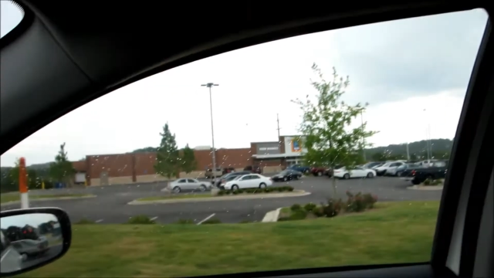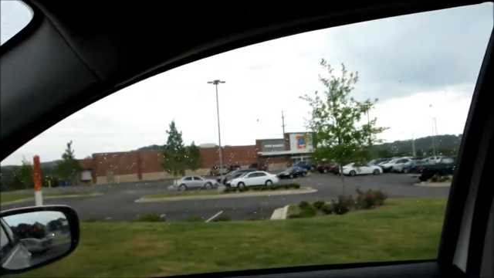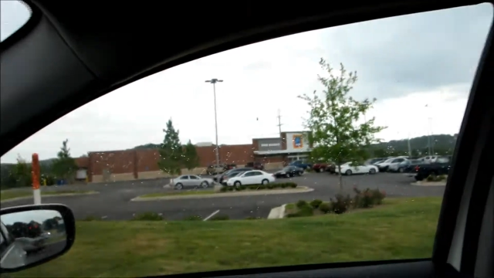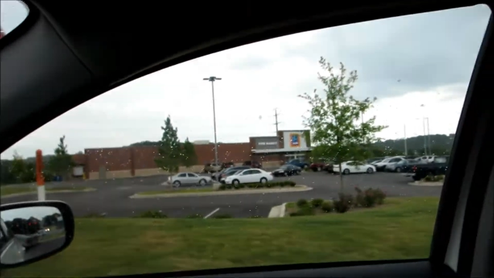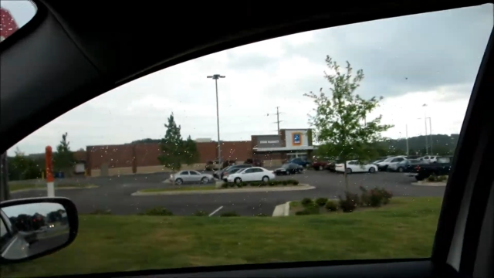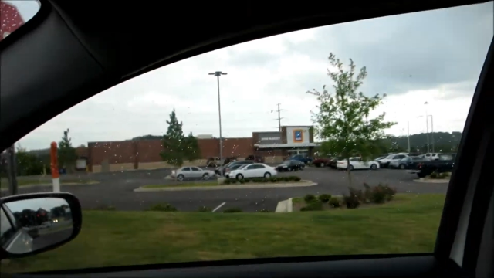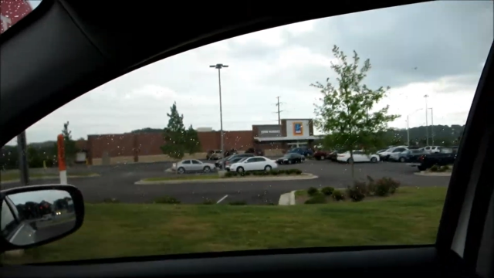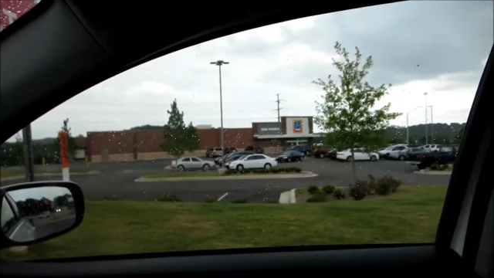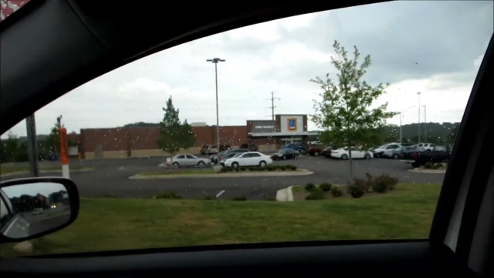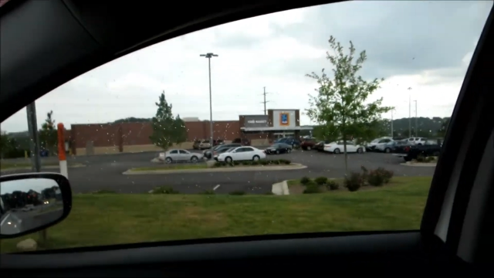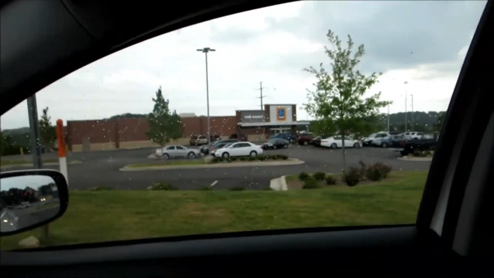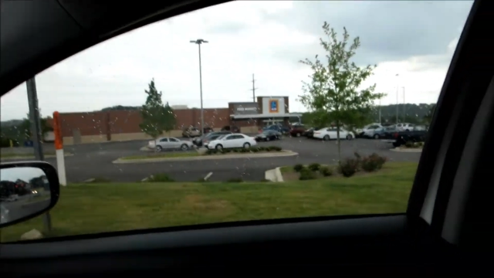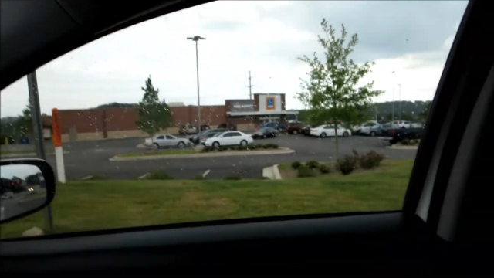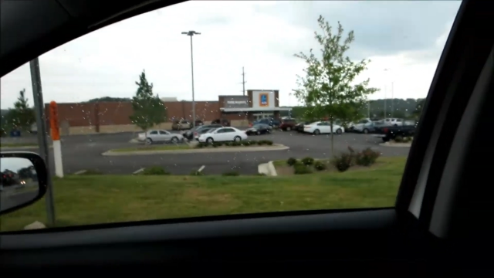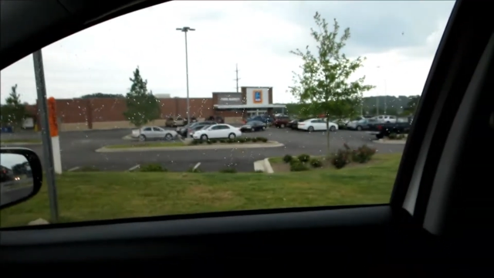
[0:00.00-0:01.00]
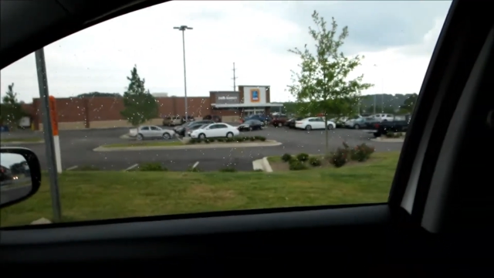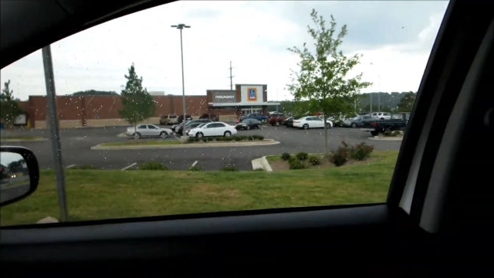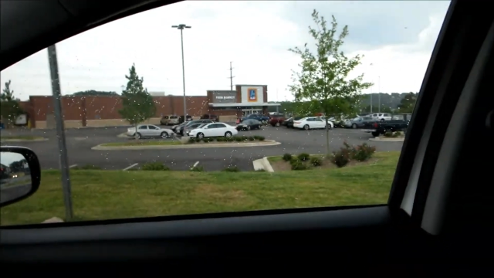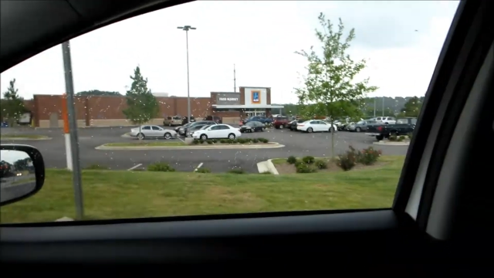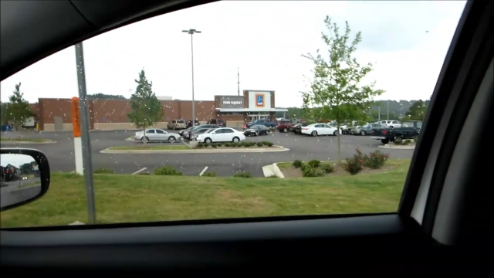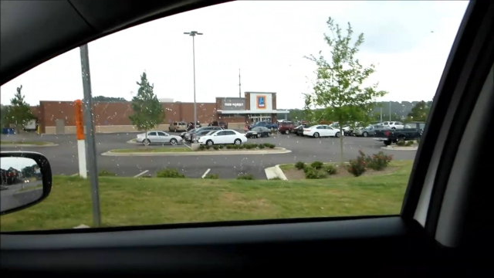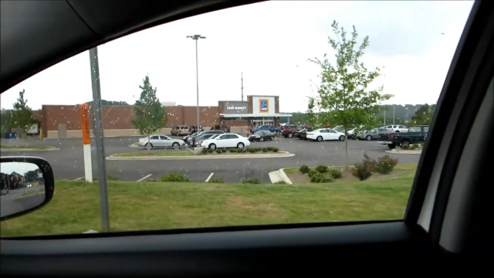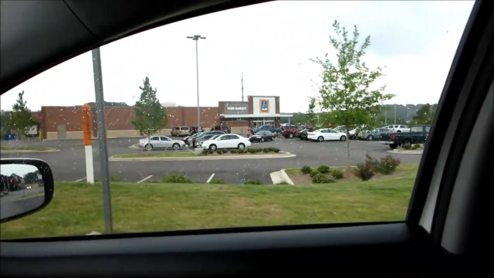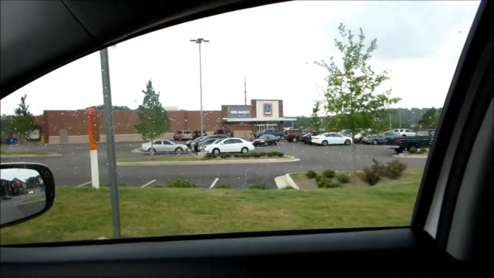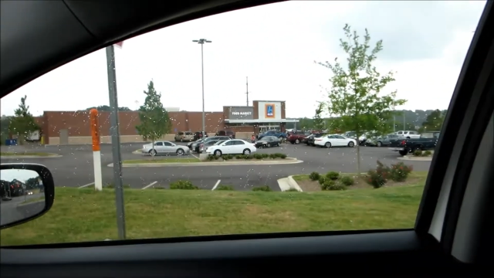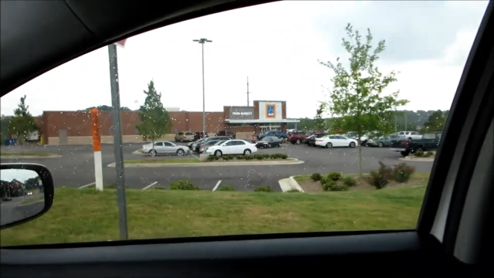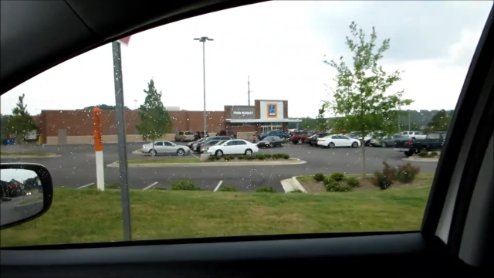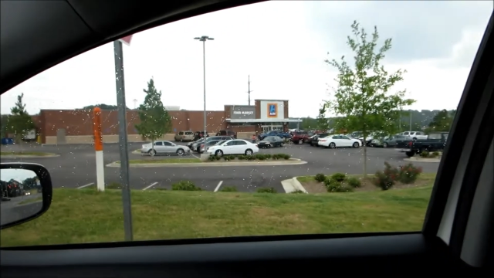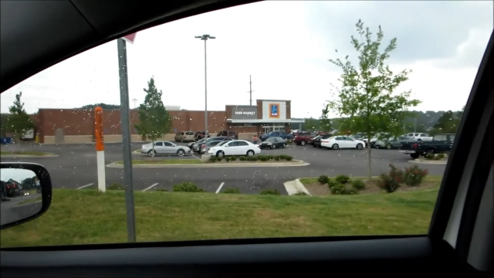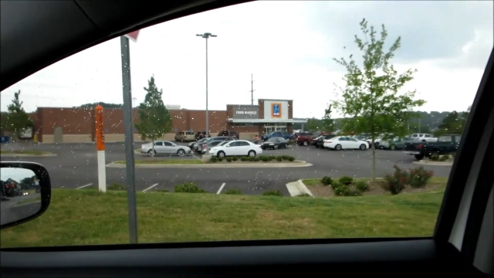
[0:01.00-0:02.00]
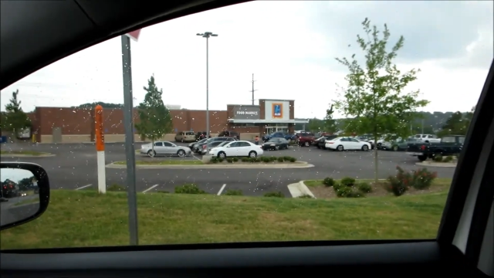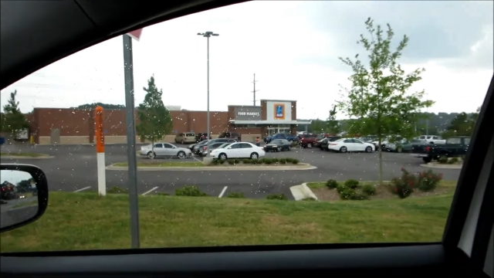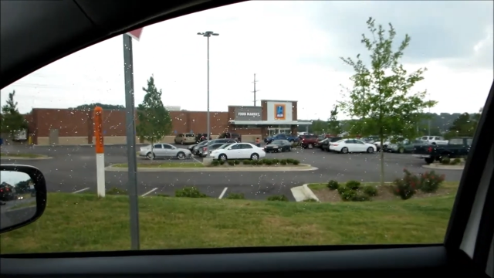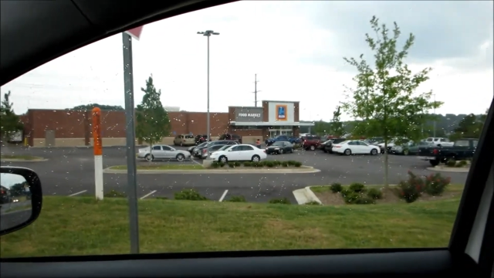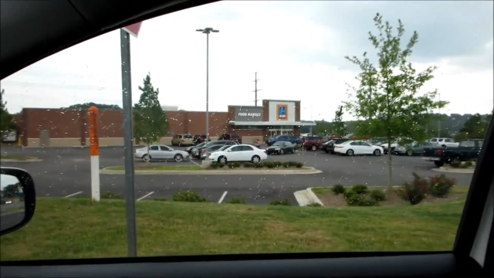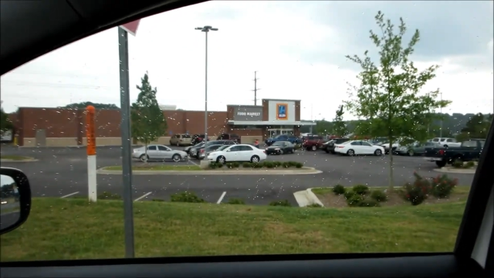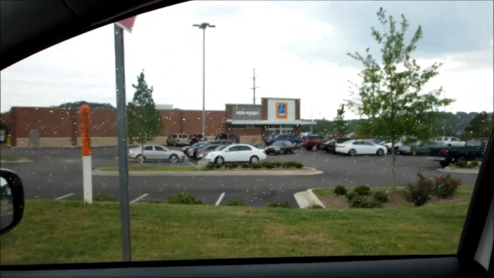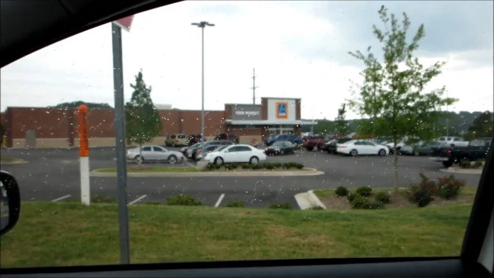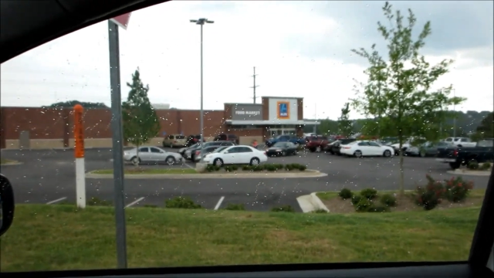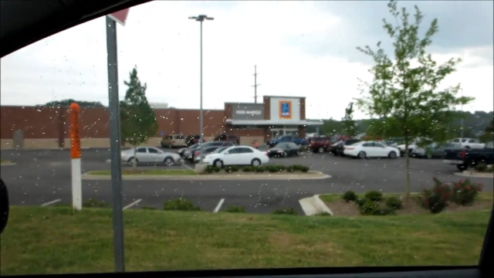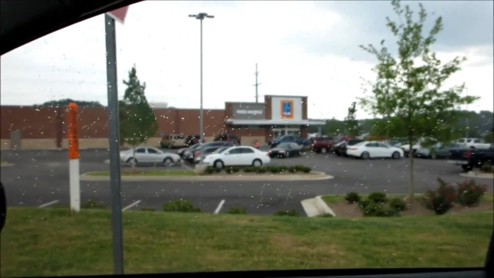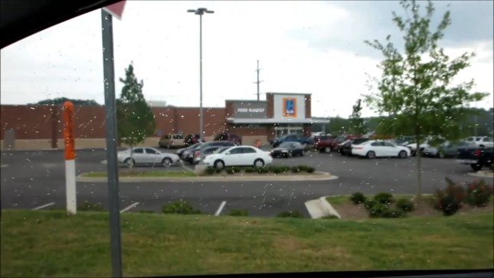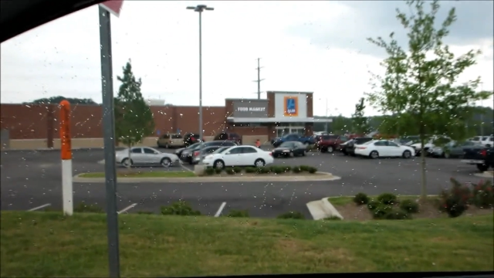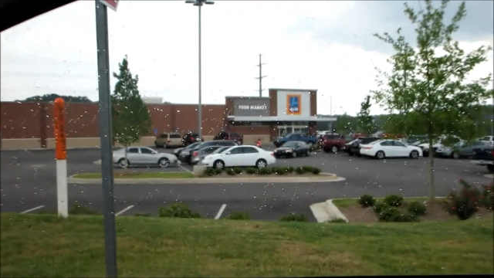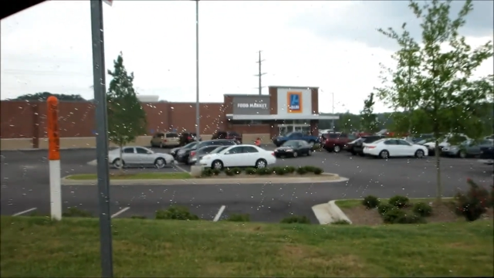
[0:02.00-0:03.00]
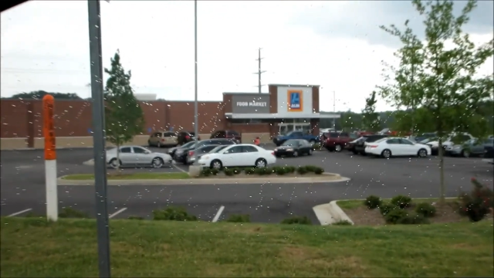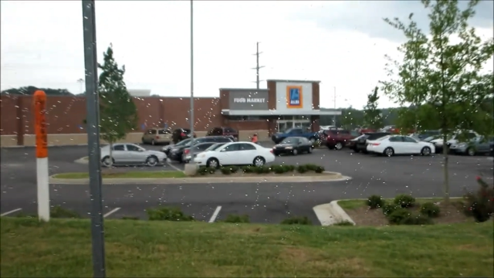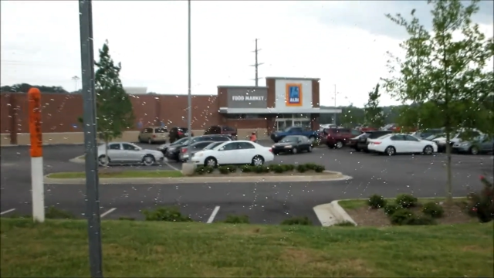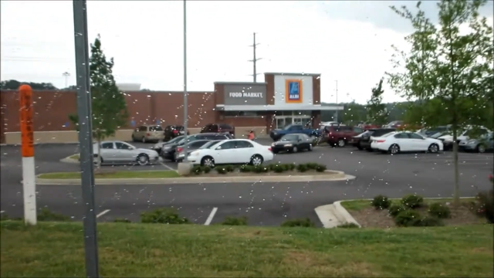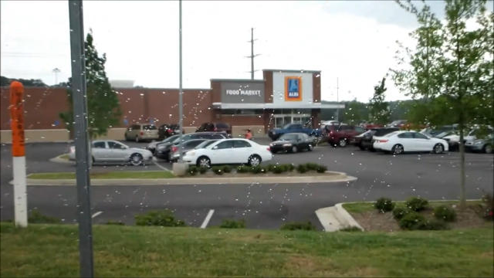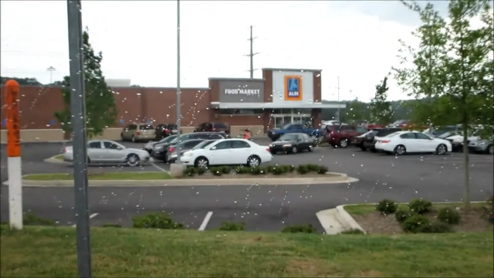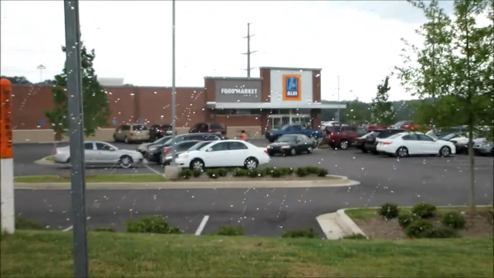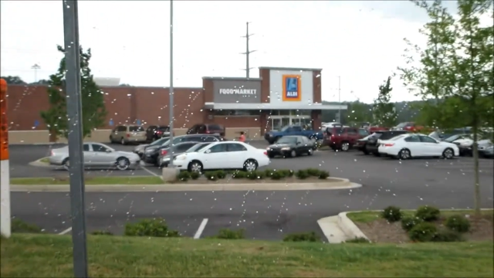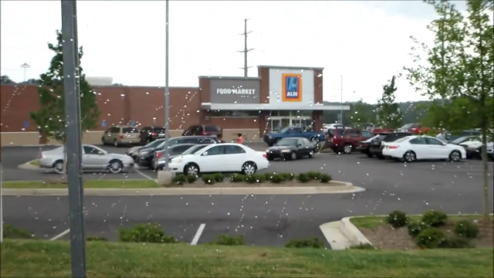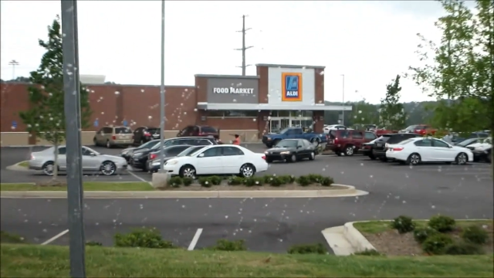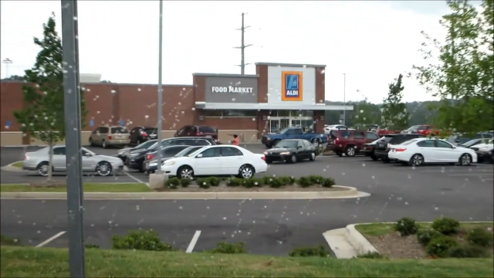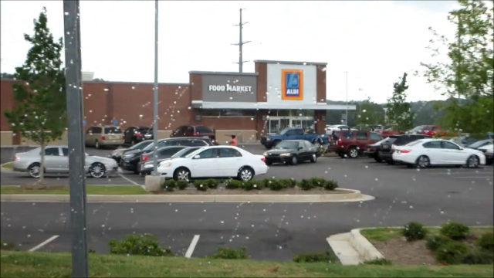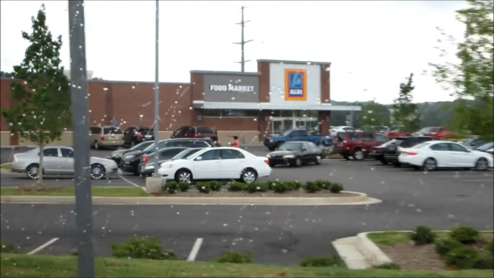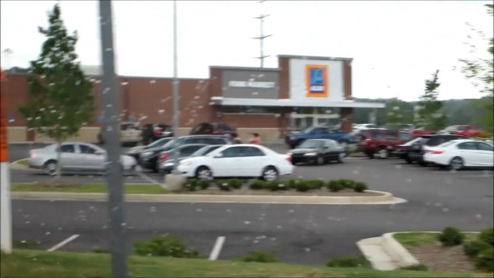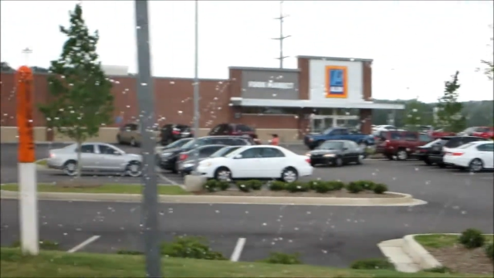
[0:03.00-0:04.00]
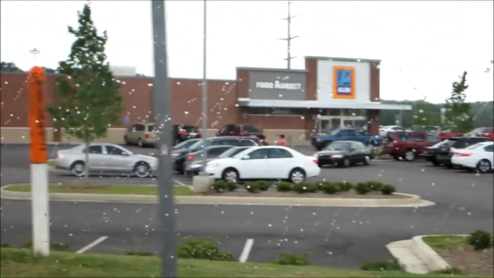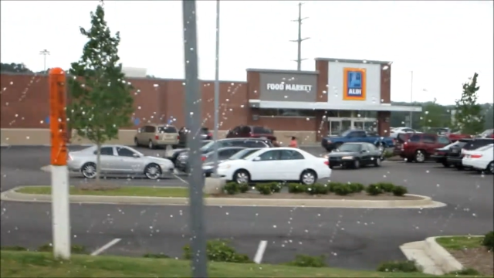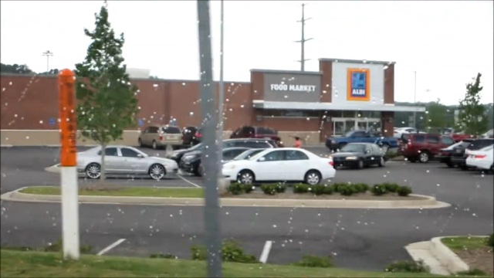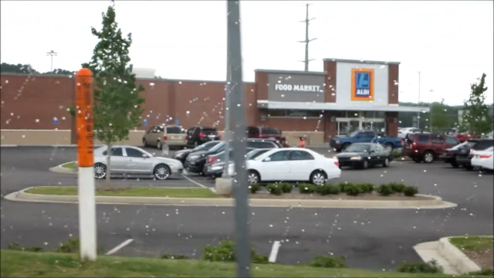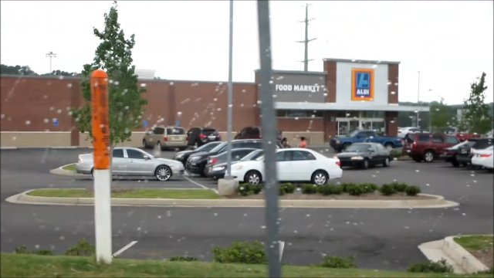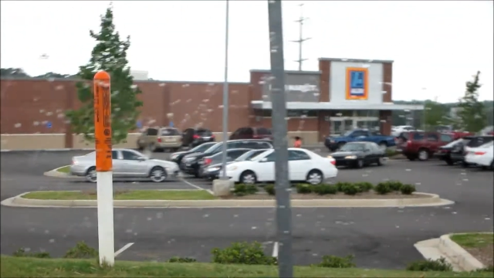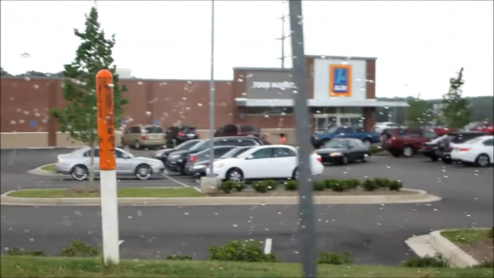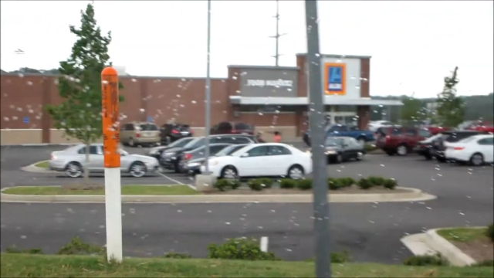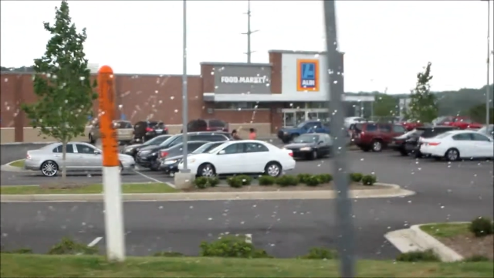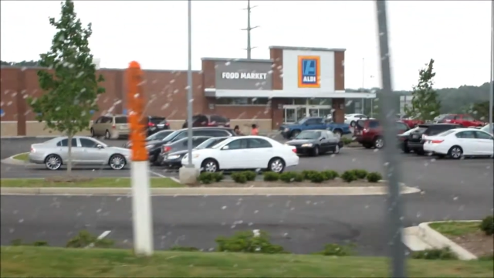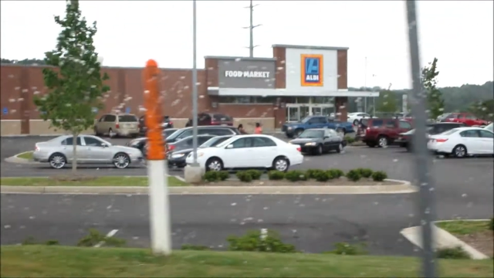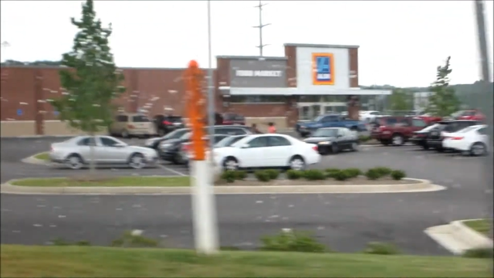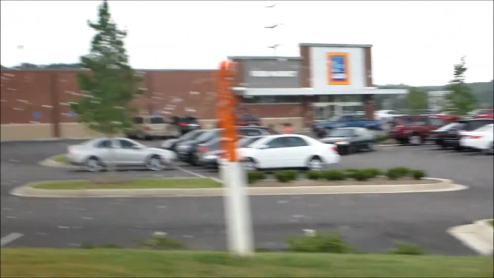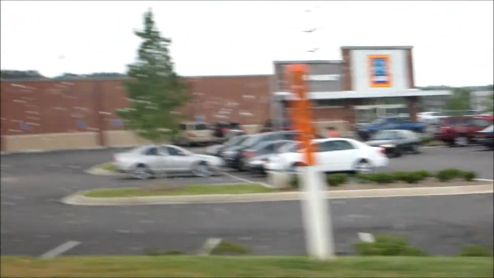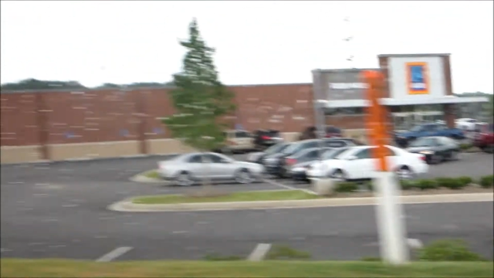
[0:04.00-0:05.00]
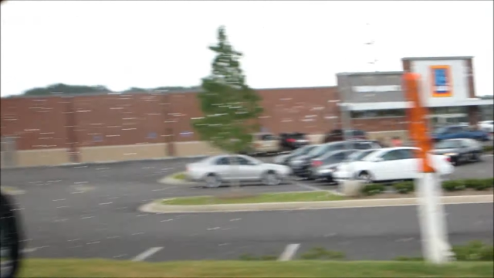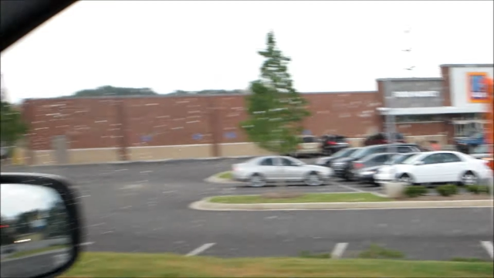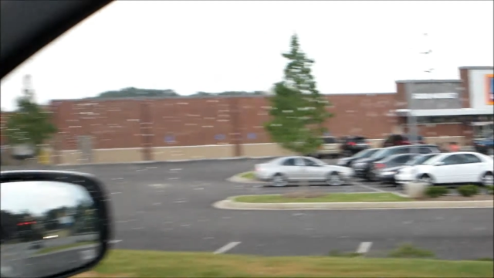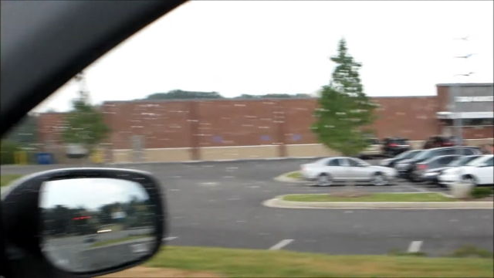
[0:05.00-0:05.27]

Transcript: (no speaker visible)